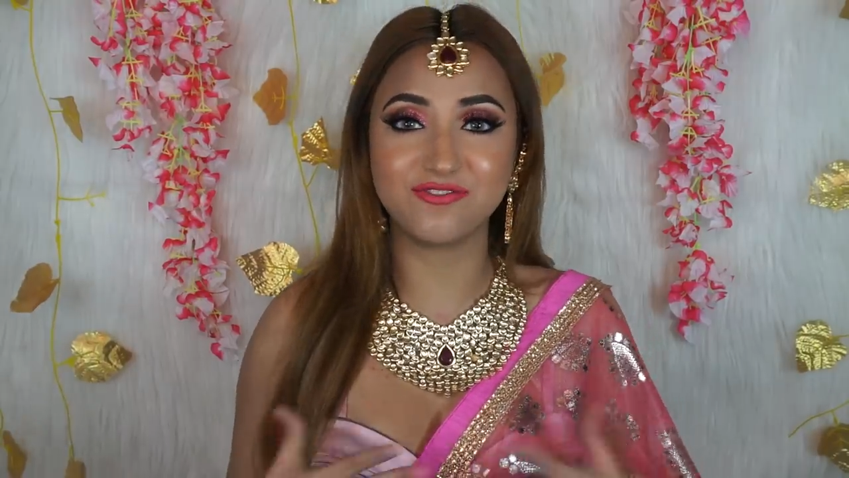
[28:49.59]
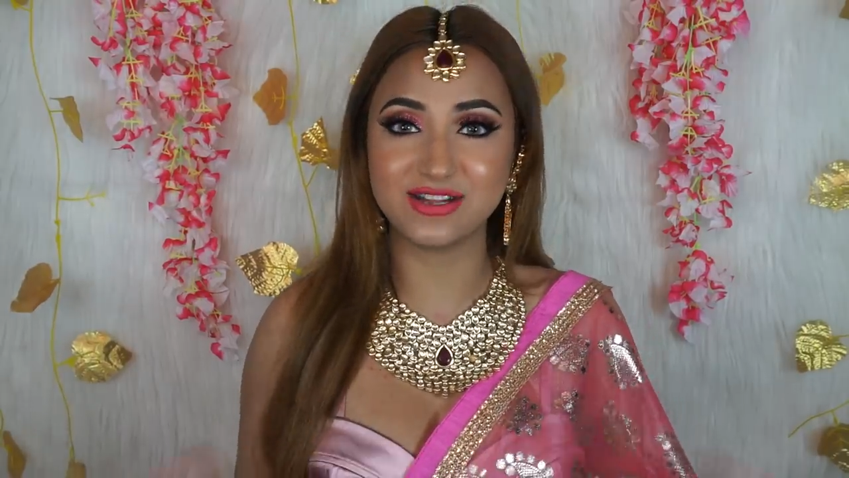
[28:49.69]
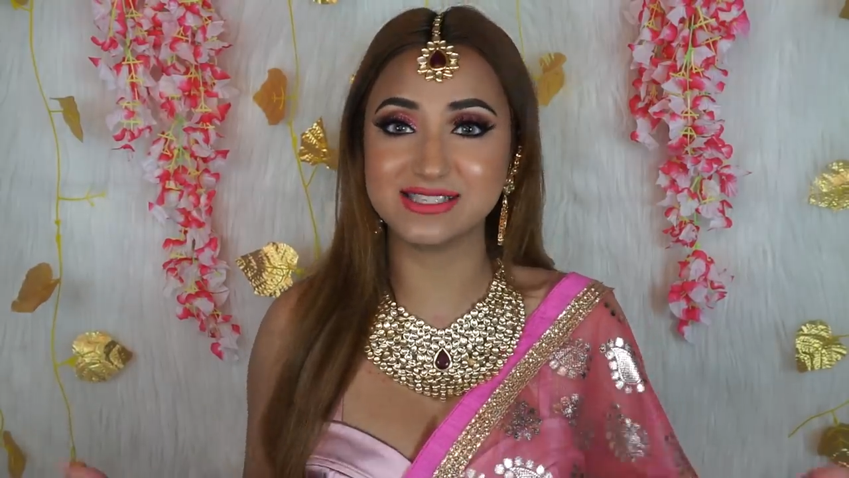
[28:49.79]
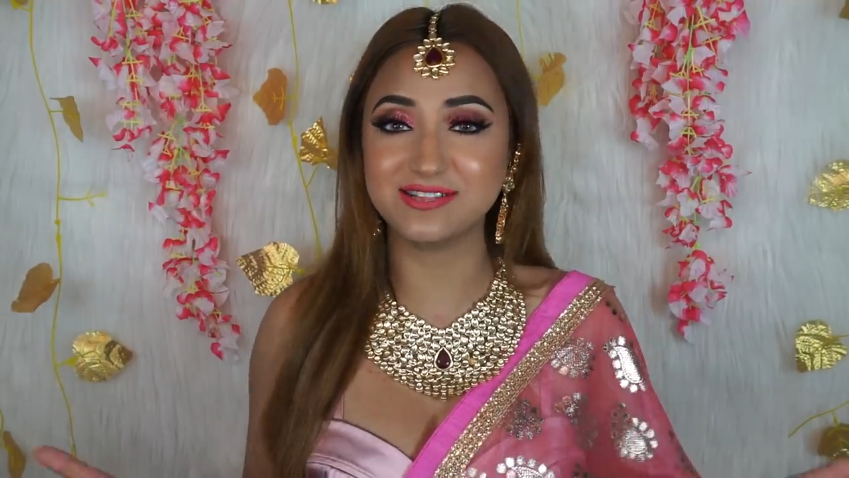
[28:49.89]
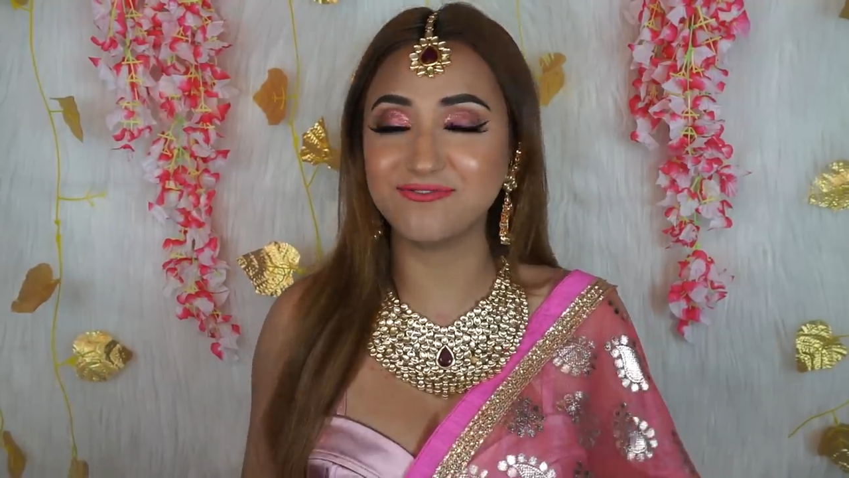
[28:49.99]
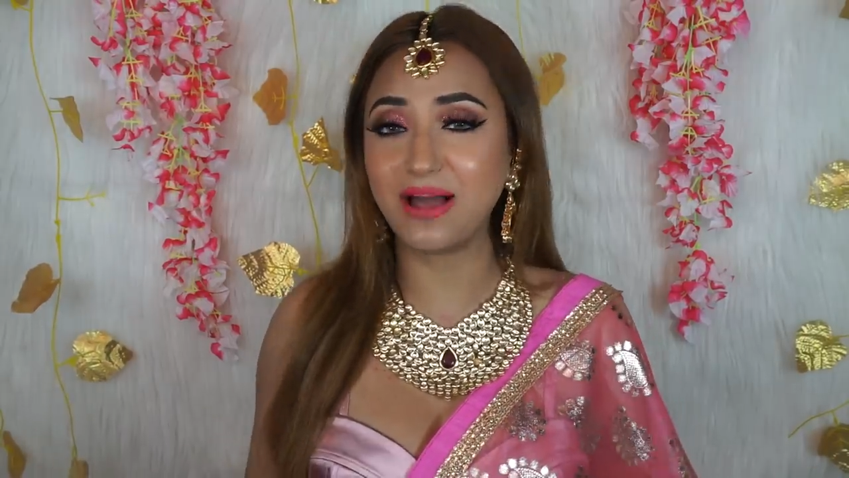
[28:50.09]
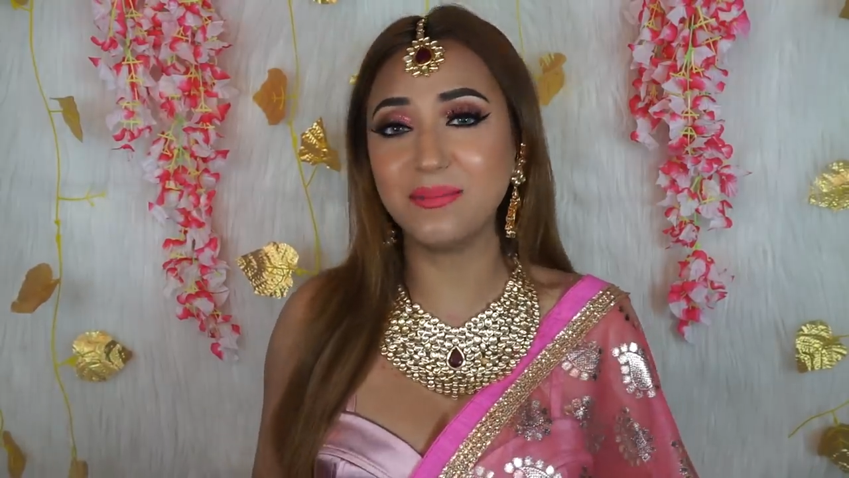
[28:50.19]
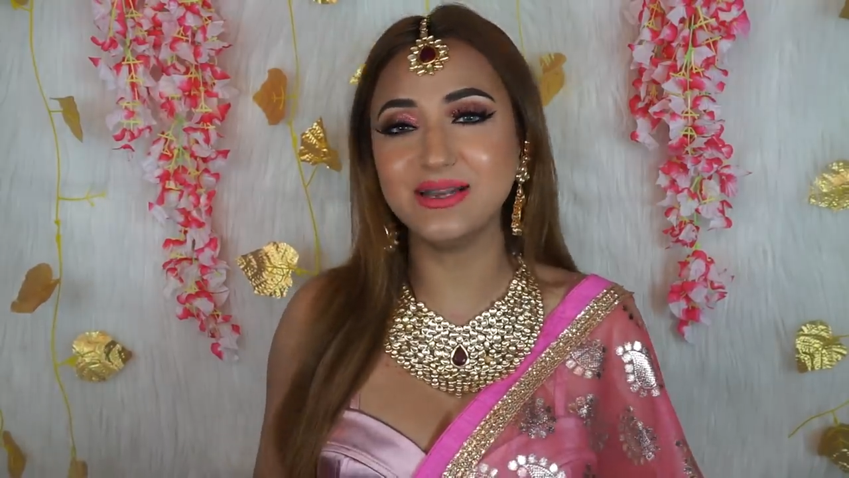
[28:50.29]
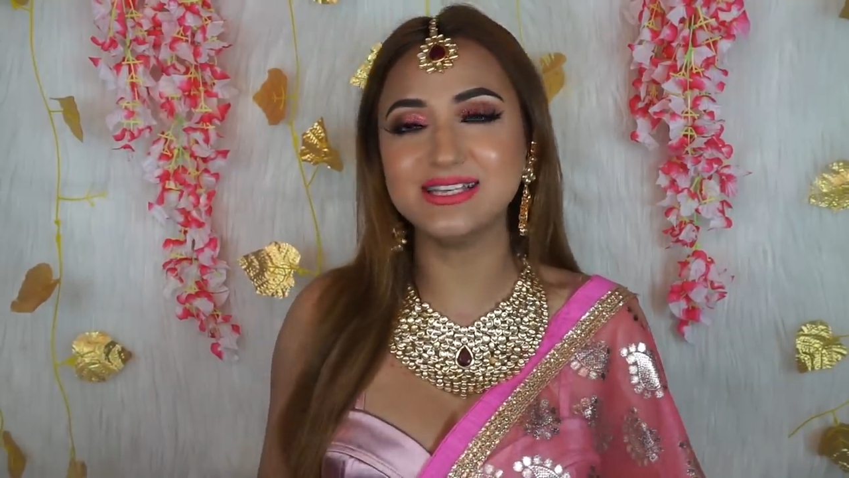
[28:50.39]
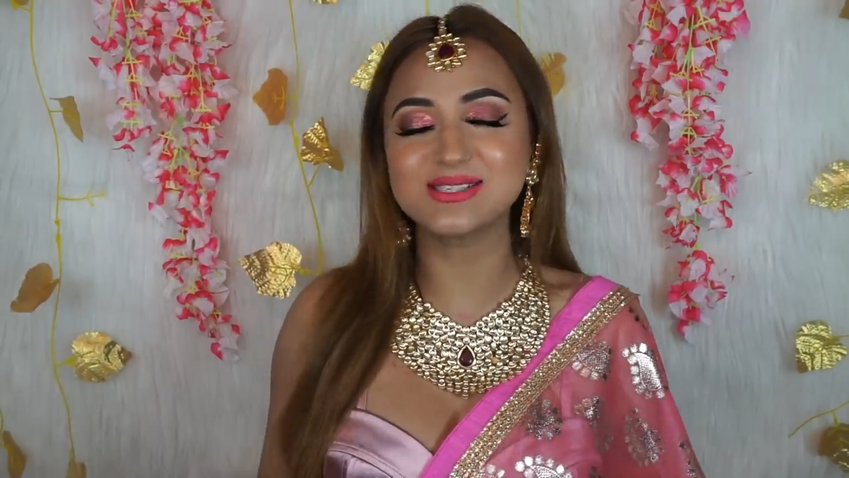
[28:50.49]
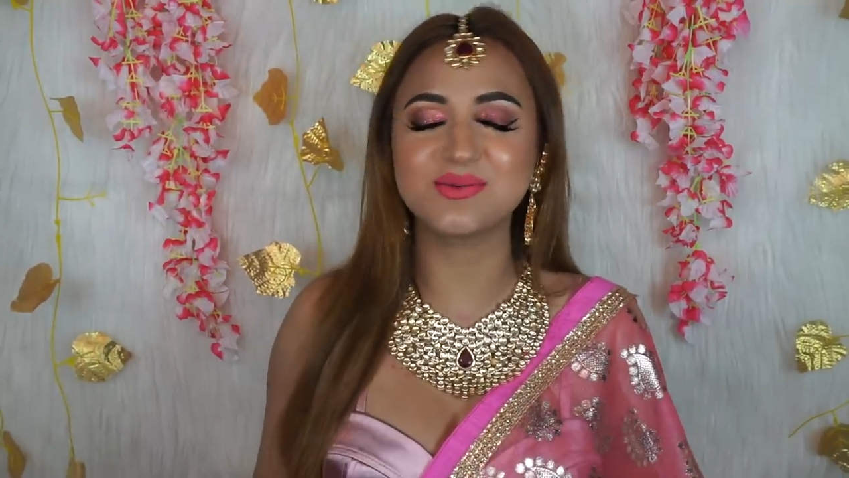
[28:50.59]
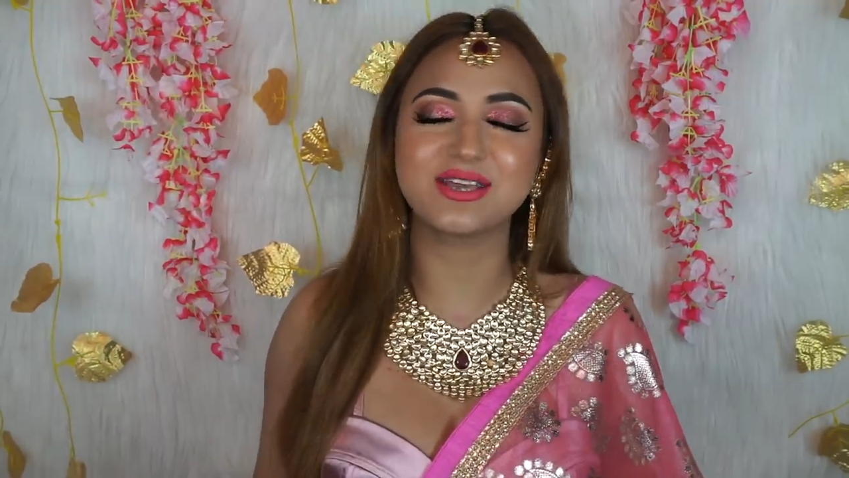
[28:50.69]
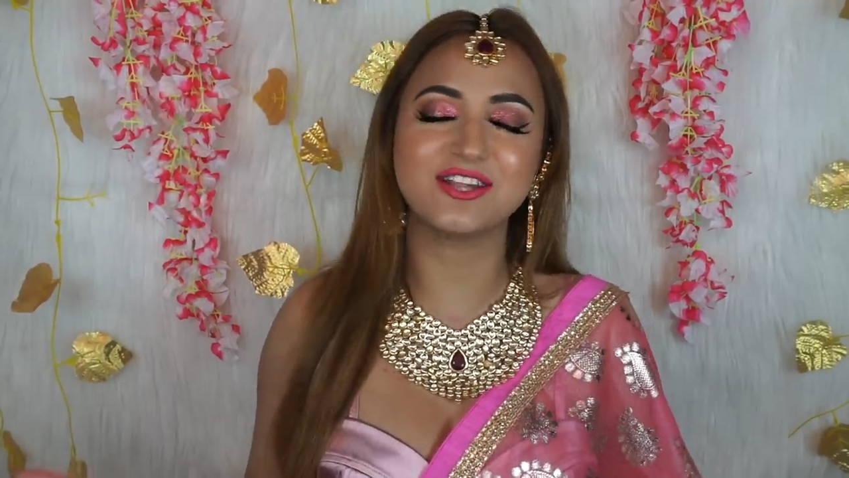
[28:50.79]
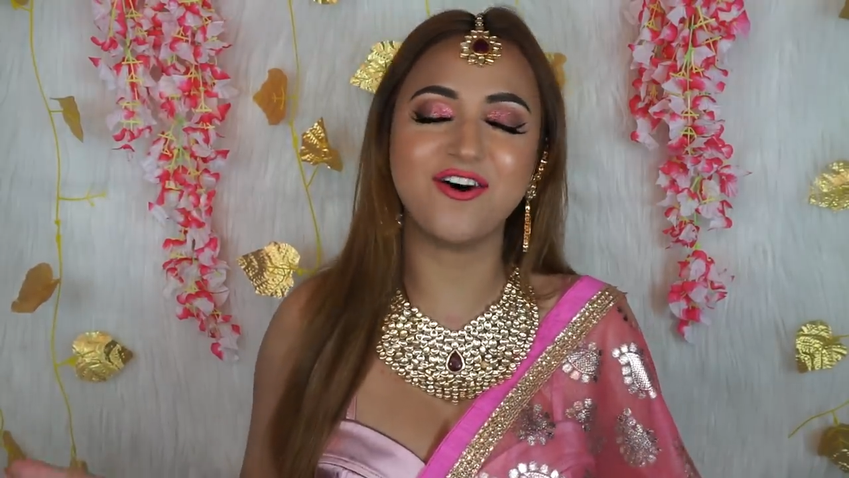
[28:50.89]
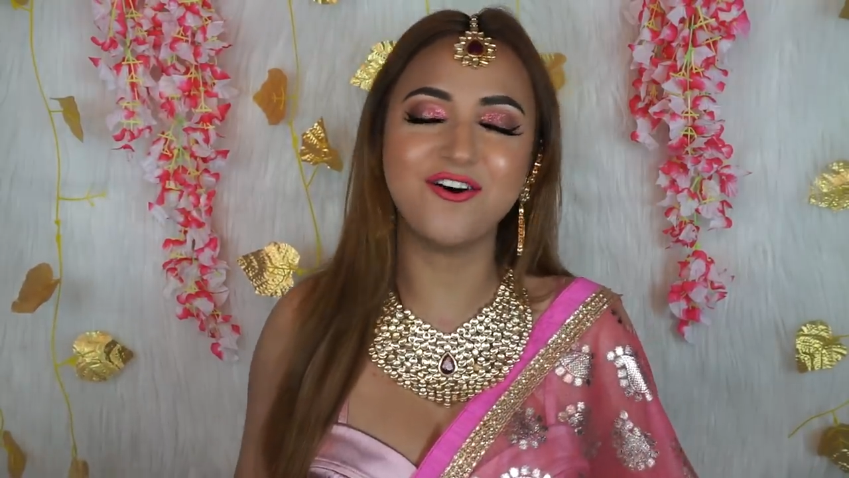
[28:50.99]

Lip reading: friends and family so we can